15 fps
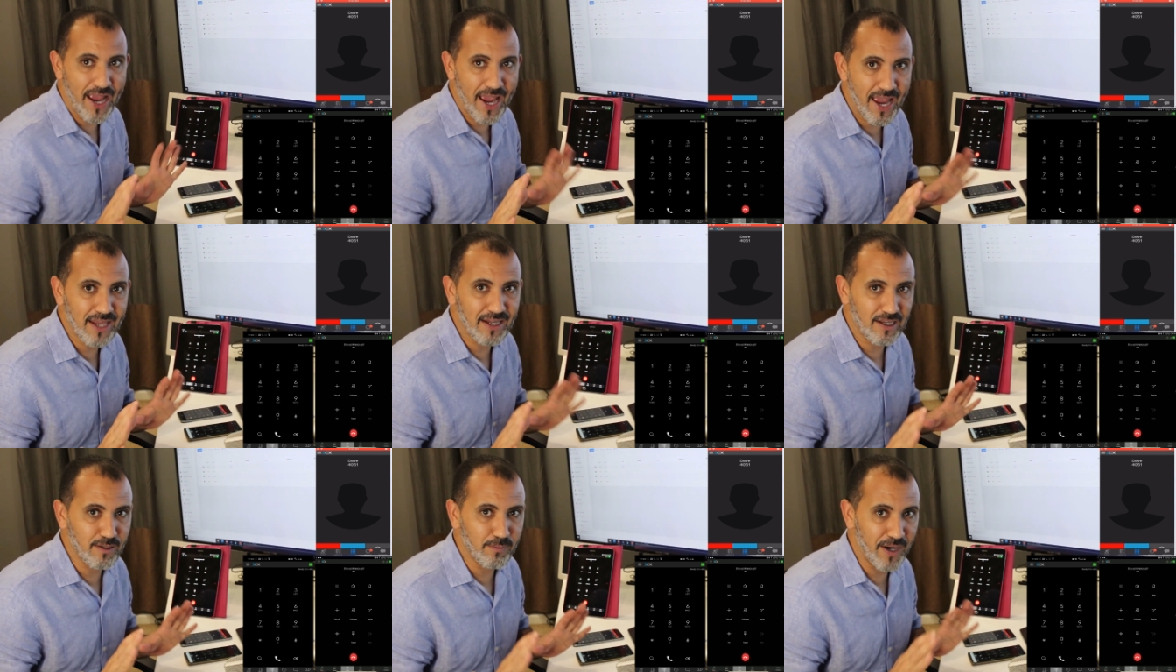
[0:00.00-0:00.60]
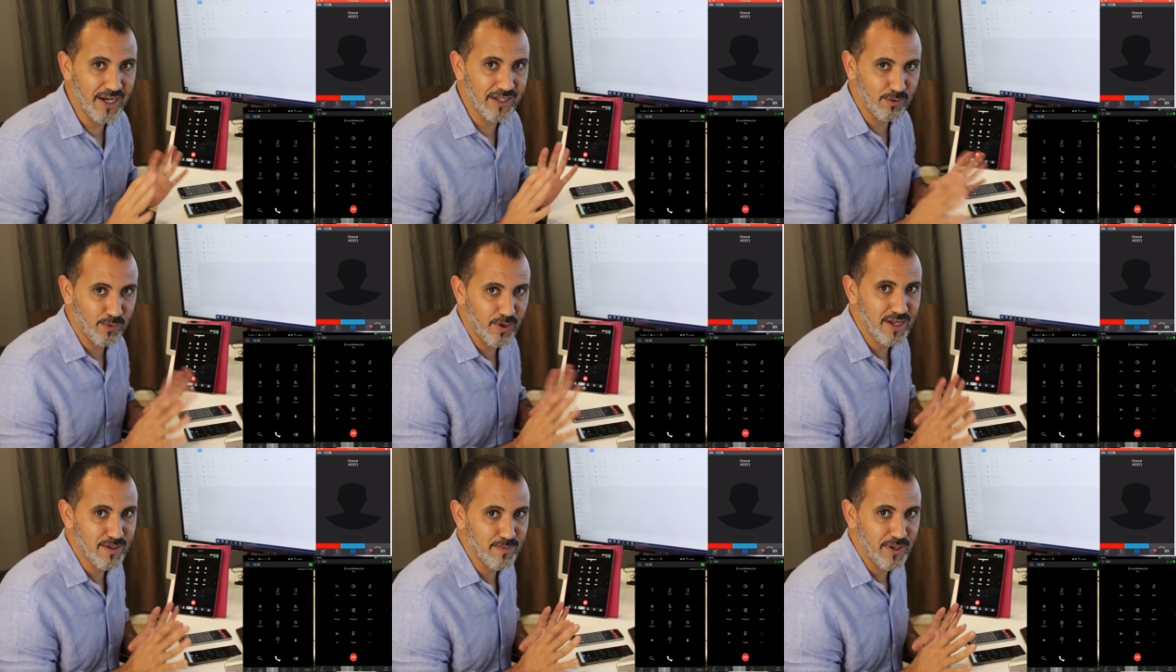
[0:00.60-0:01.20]
all handled by
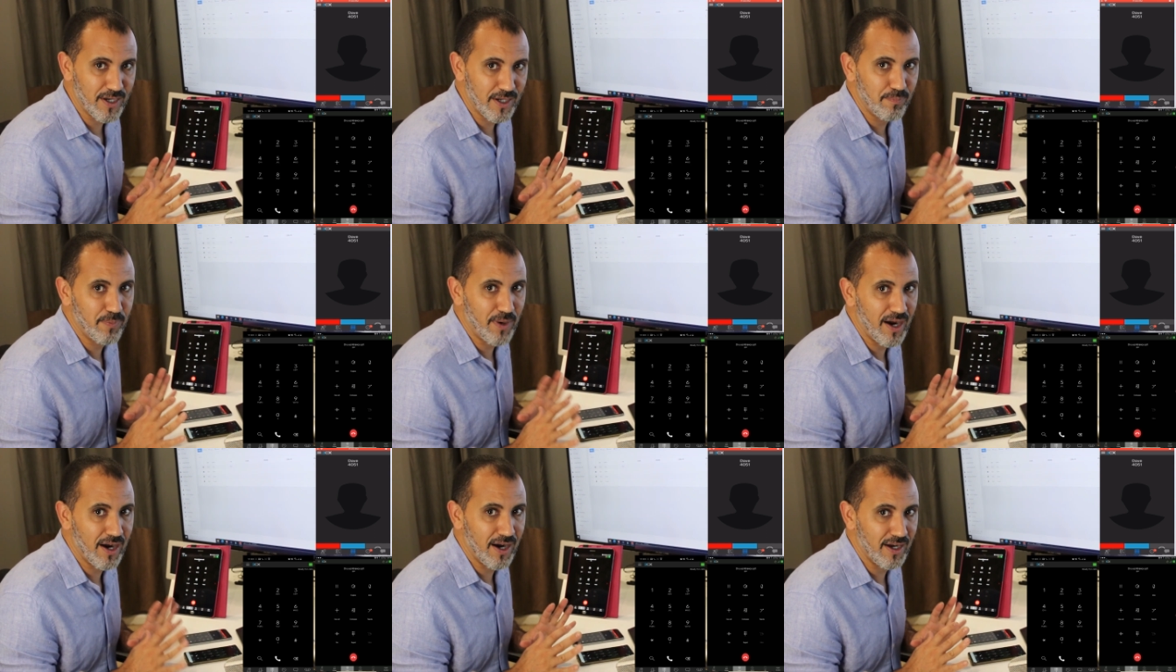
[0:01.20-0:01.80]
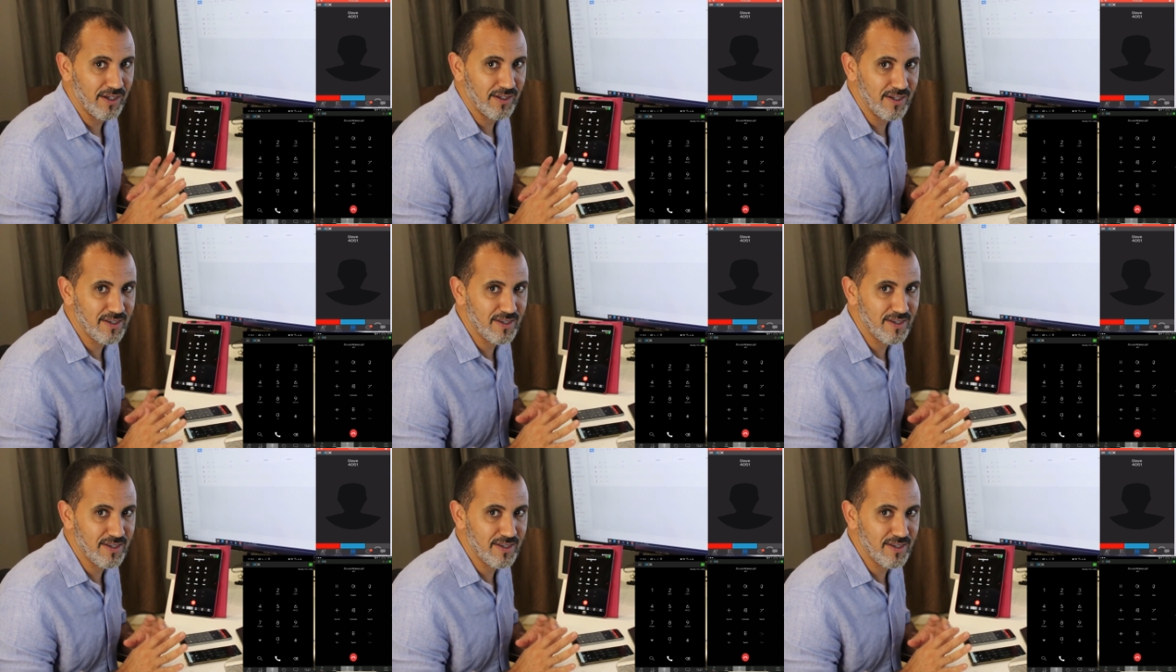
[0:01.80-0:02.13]
the Raspberry Pi.